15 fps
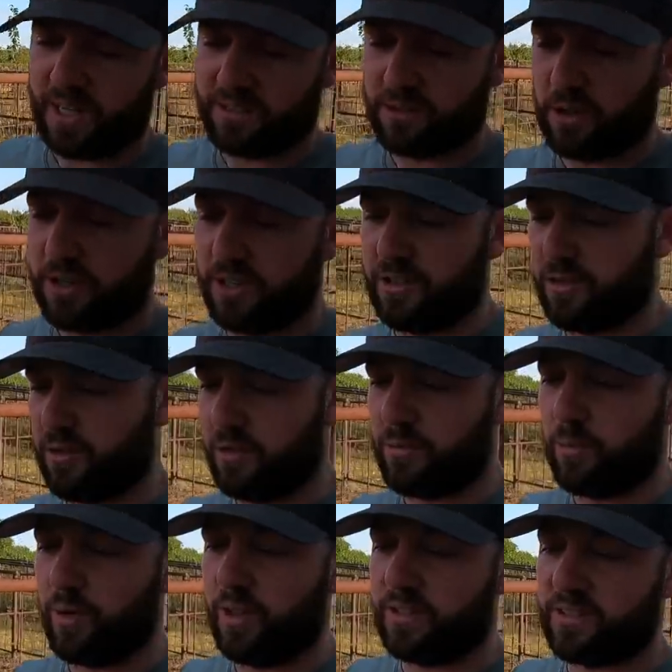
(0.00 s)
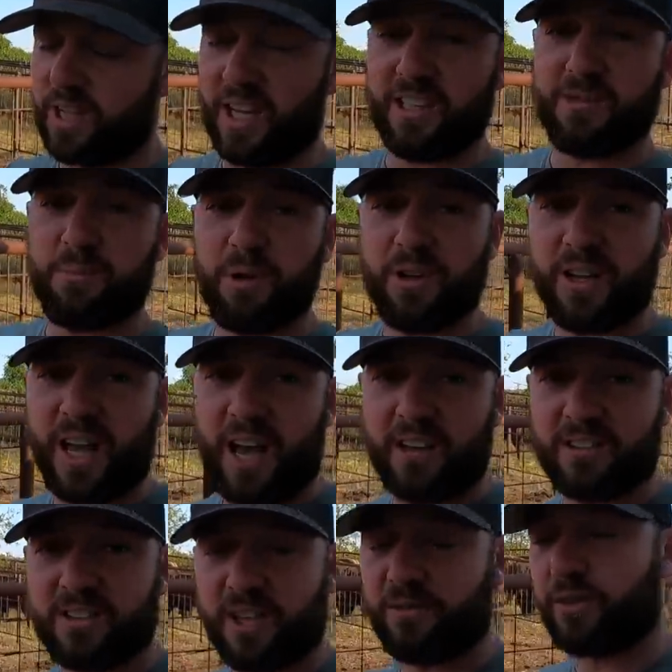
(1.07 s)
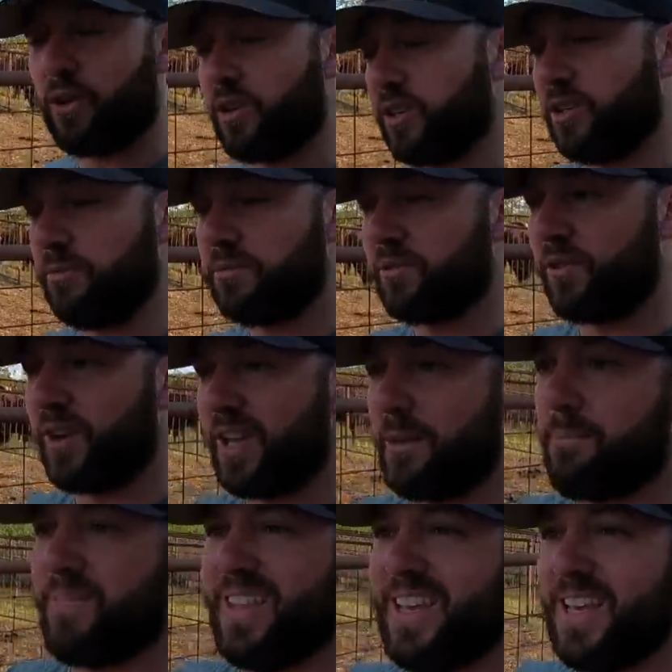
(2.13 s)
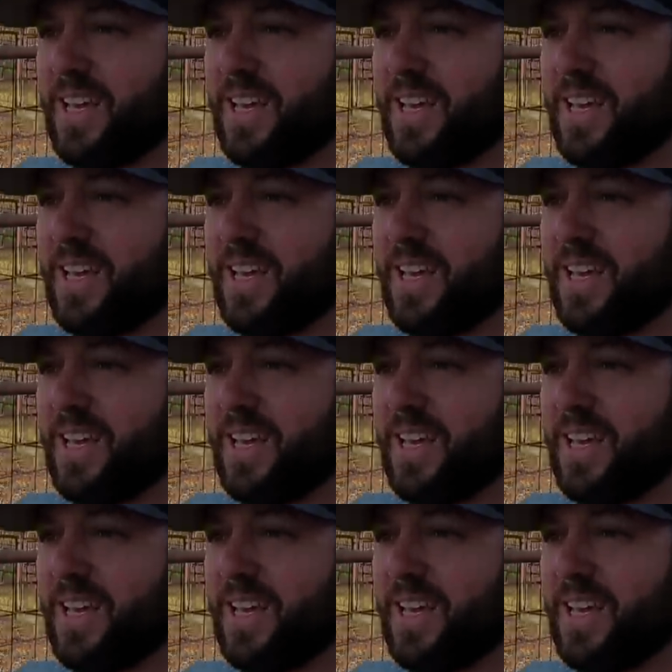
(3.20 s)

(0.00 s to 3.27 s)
I started doing was I was putting out safeguard cubes for him